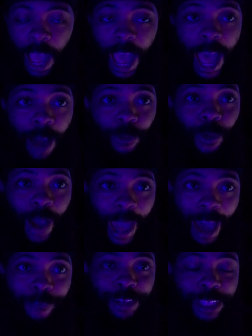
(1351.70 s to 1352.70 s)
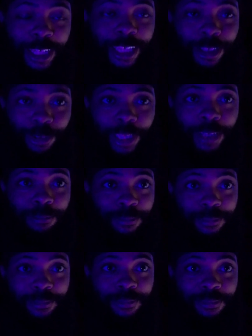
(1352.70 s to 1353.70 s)
I will have to kill him.
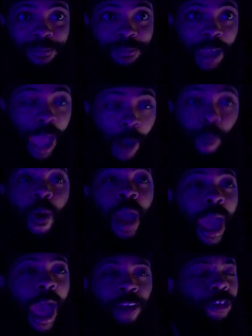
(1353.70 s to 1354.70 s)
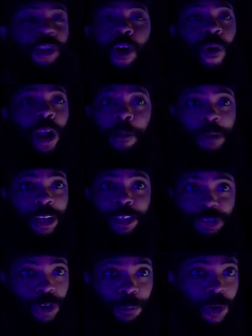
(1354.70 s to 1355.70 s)
I don't know what I'm going
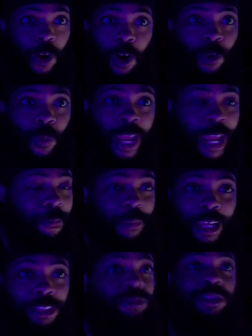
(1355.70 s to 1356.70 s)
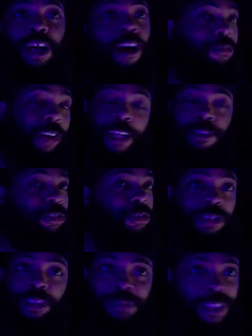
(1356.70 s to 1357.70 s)
to do. I'm going to go on a rampage. He was already
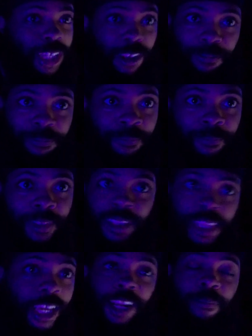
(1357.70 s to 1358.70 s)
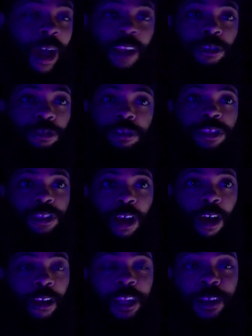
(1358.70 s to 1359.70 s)
losing himself, thinking about losing
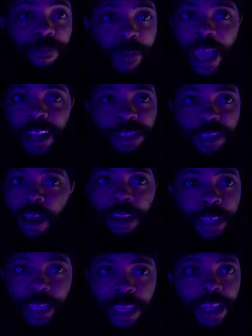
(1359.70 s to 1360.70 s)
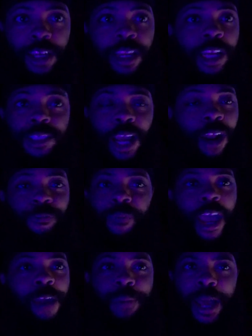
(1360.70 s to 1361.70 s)
y'all. And the fact that y'all are here trying to
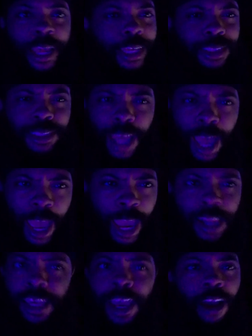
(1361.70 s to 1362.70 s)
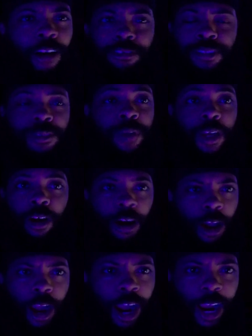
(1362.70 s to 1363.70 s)
fight by his side on some, oh,
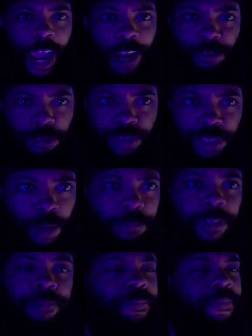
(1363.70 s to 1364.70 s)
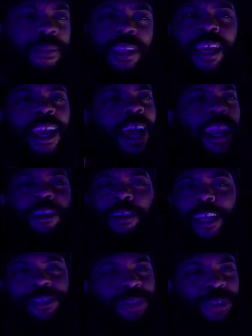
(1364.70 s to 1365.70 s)
I got to do something. Yeah, I know
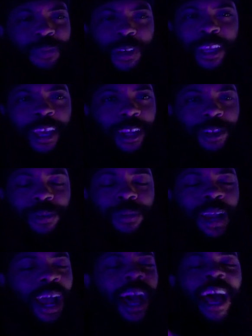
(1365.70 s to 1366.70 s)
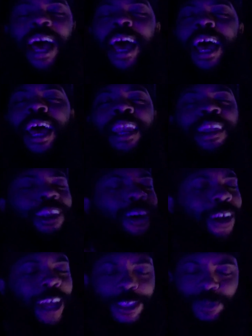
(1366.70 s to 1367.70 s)
that's what the fuck y'all do. I
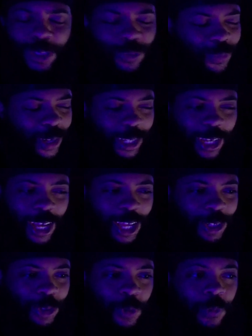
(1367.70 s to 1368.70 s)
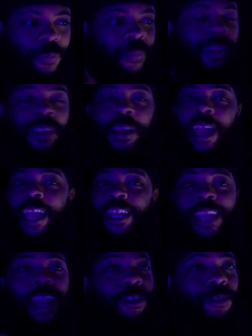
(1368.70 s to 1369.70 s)
know that's what the fuck y'all do. And
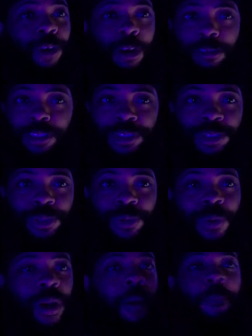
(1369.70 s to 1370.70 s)
Deku knows it too.